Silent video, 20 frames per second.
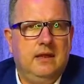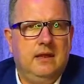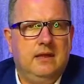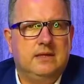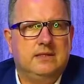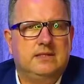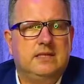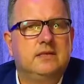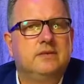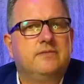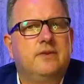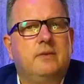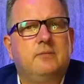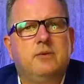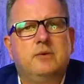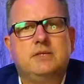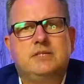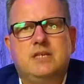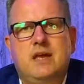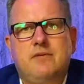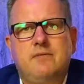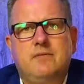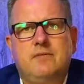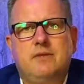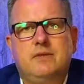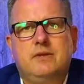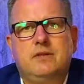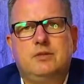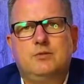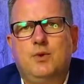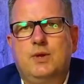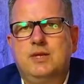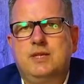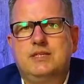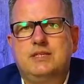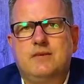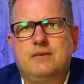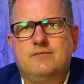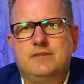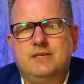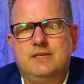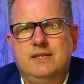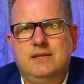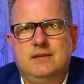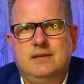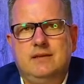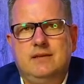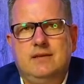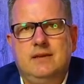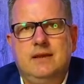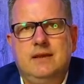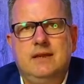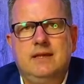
since February 7th, 2017.